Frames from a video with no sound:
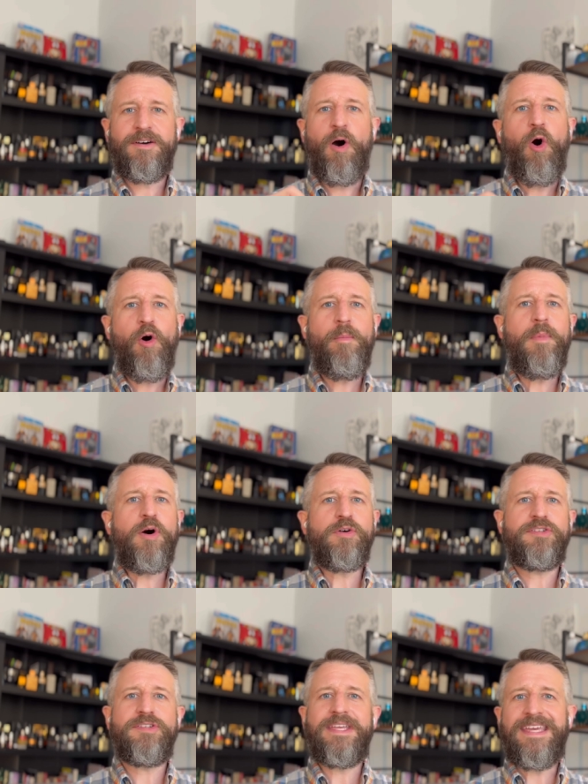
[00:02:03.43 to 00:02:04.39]

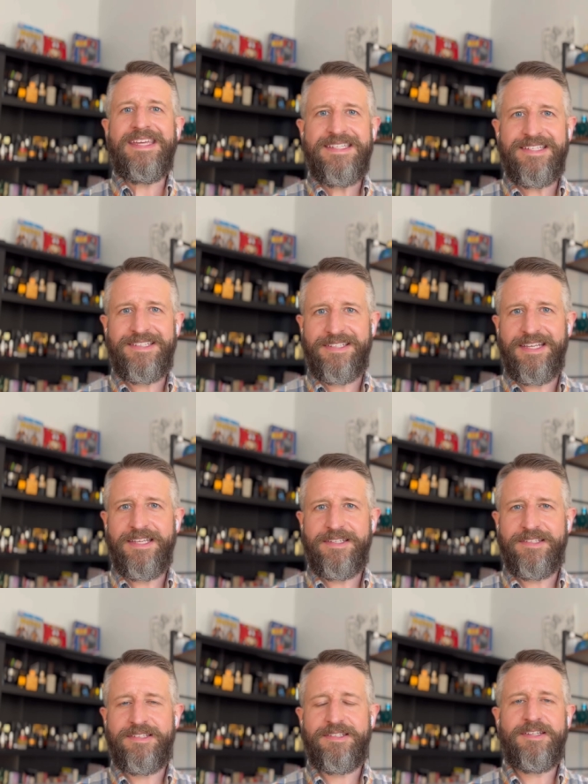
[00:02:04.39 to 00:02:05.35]
almost
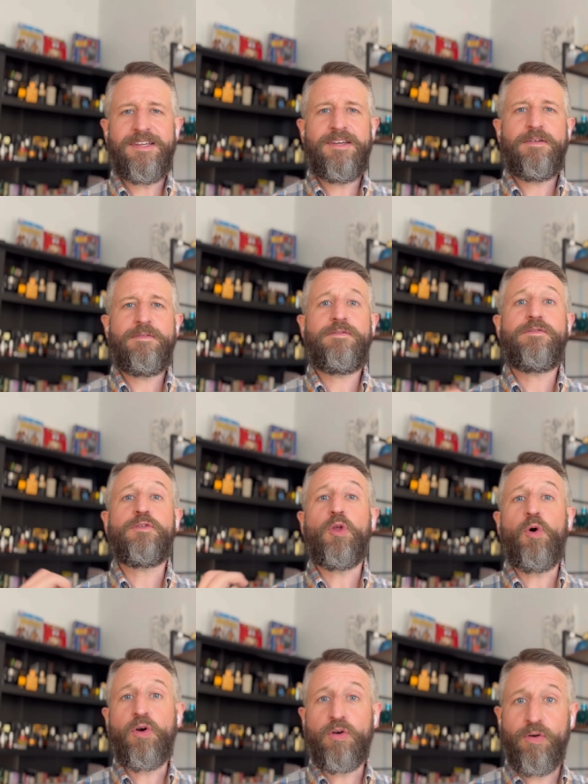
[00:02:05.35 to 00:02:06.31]
incensed
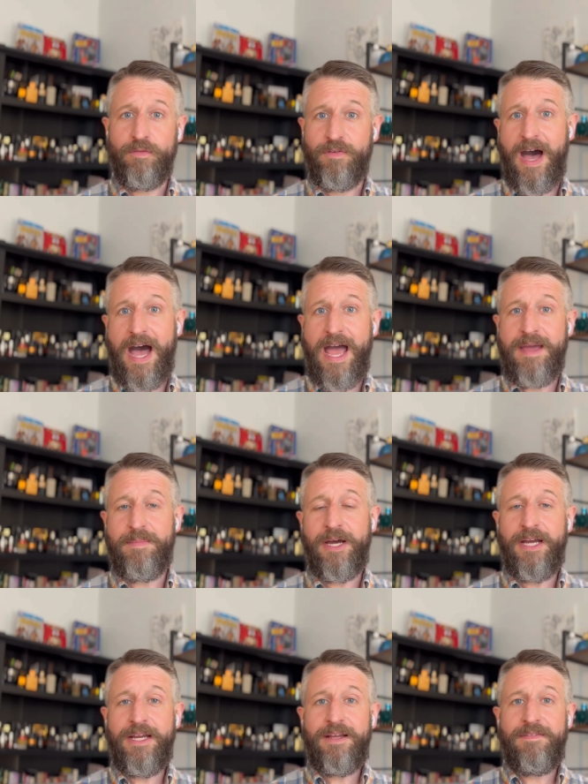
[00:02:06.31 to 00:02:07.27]
floral vibe
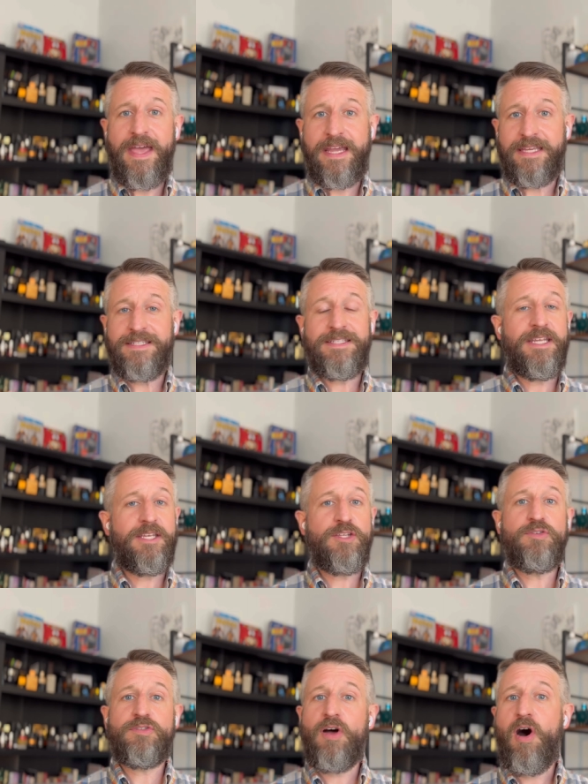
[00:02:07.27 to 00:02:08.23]
that
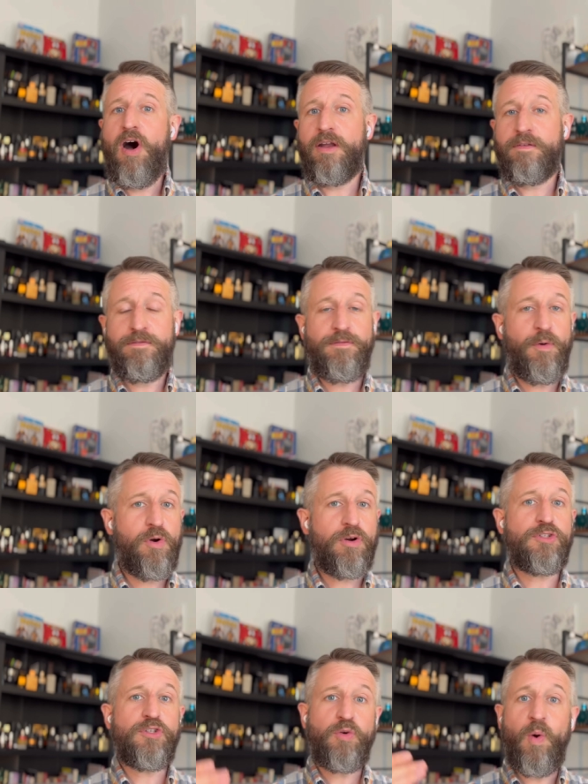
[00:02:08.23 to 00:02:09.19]
continues on
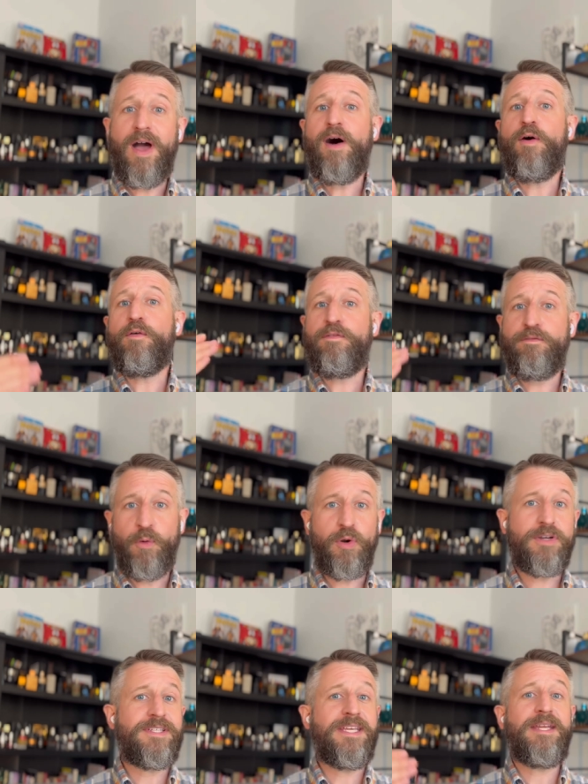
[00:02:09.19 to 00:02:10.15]
for 12,
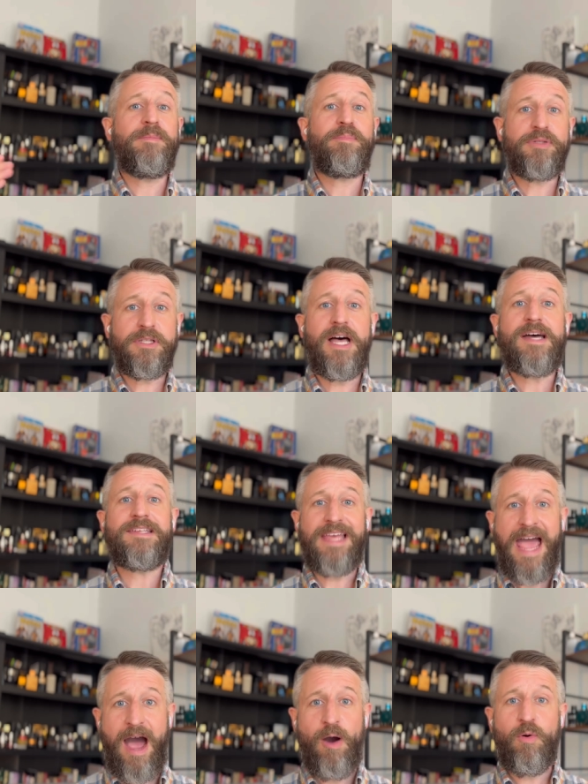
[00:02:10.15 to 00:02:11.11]
14
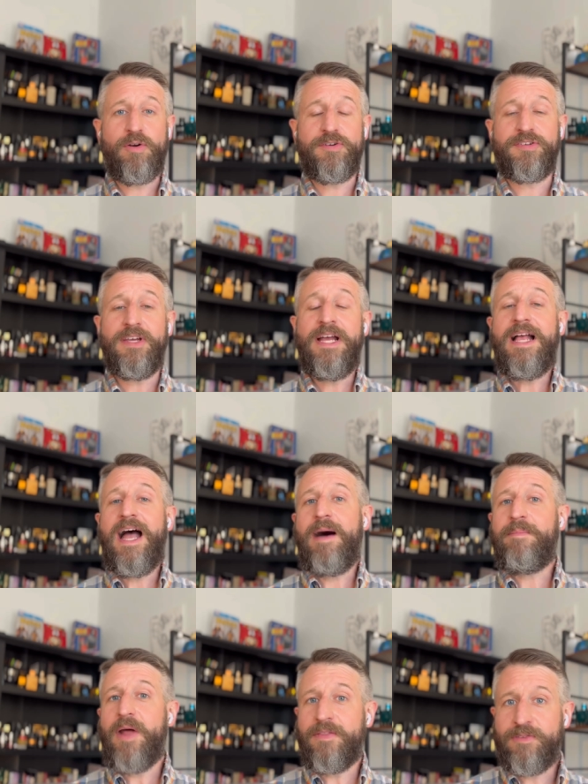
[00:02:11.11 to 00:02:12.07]
plus hours.
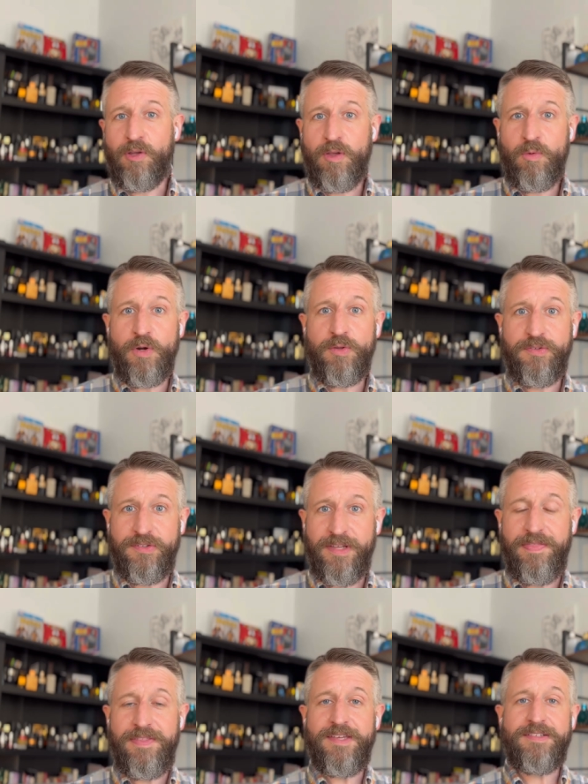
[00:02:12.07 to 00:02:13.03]
I'm not the only one who
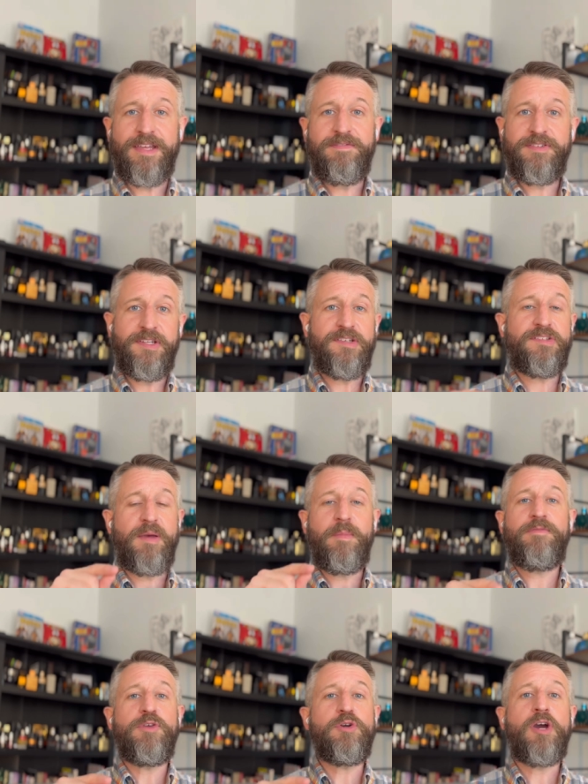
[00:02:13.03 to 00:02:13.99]
said this. I've seen
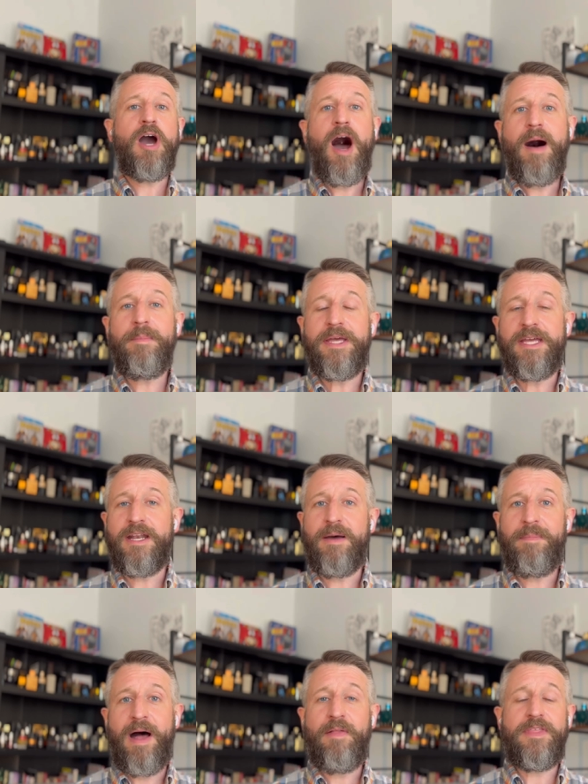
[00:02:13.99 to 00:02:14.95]
some of you comment
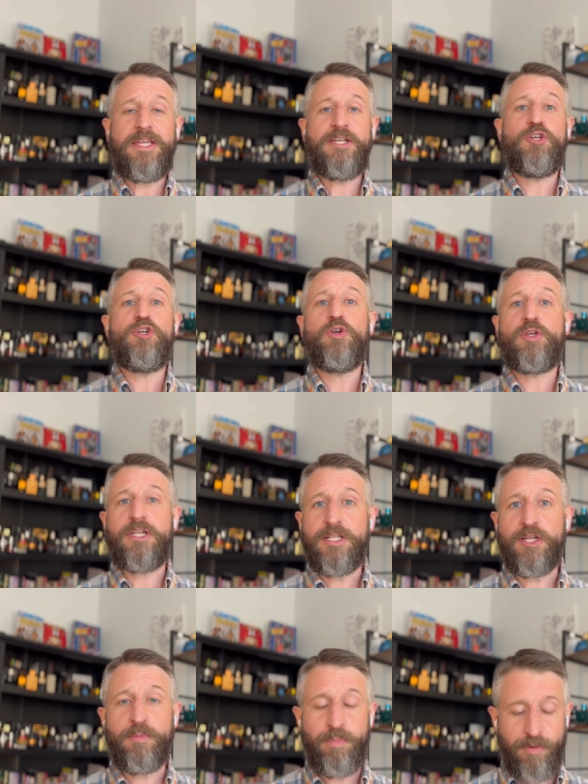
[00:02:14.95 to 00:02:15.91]
about the
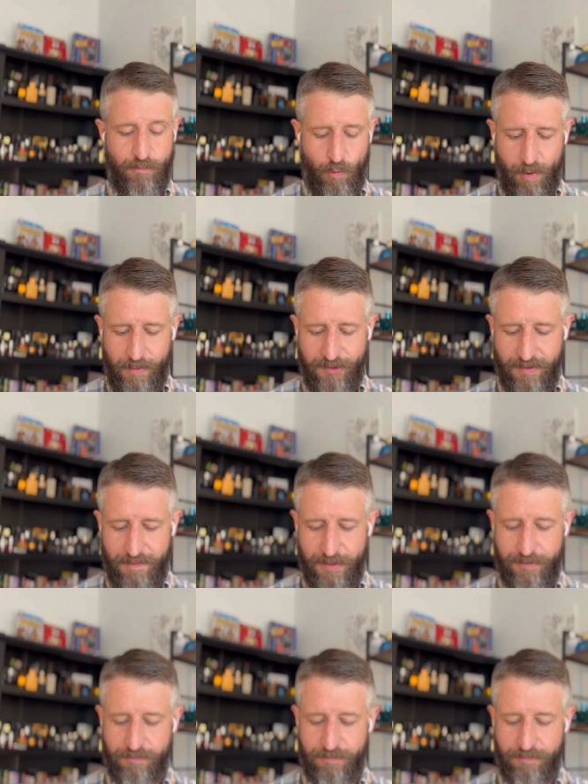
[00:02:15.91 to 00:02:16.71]
nuclear performance of this